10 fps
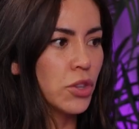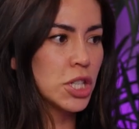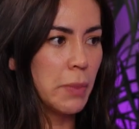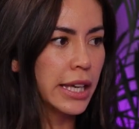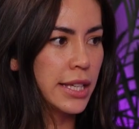
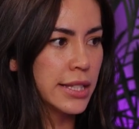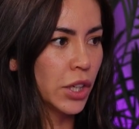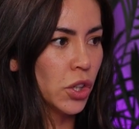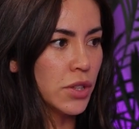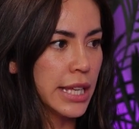just by kissing
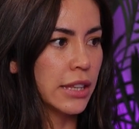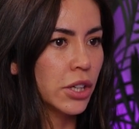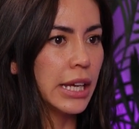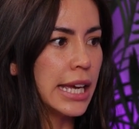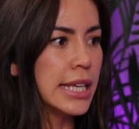girls. Like
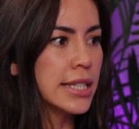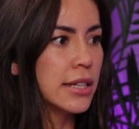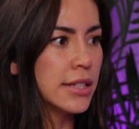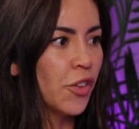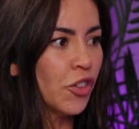there is a
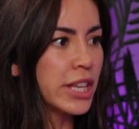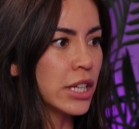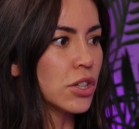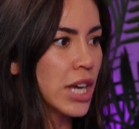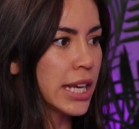difference
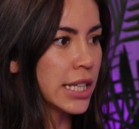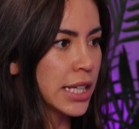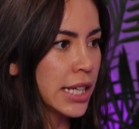energetically.